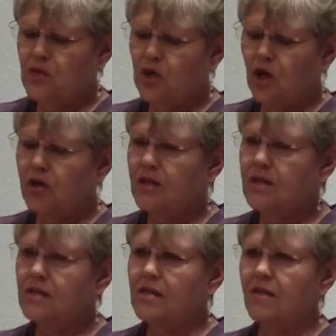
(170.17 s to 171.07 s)
the
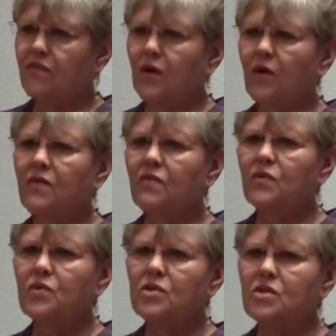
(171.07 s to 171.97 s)
darkness, that very
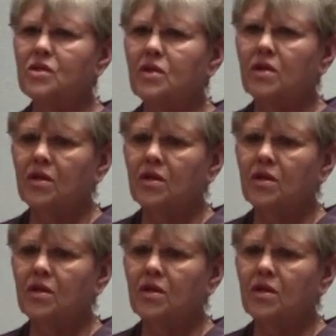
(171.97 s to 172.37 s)
first